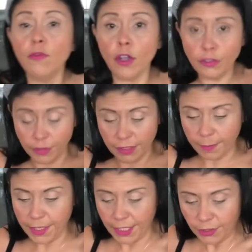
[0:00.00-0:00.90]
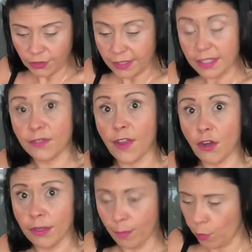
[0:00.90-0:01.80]
on to the spinach. This is
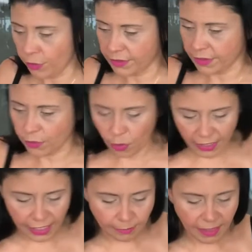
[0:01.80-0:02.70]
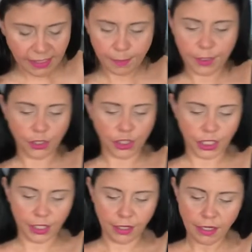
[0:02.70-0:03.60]
very important. So I got my spinach
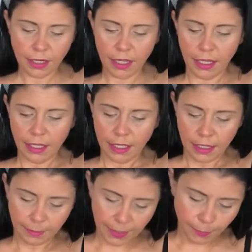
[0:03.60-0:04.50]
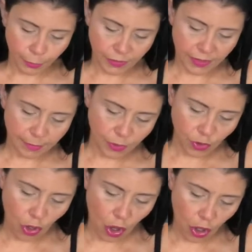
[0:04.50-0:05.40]
here. I'm gonna put some
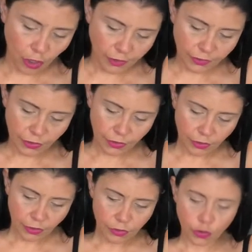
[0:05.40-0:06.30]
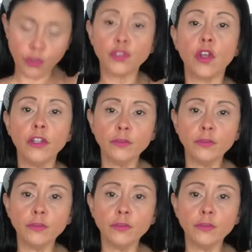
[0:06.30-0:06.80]
salt. So salt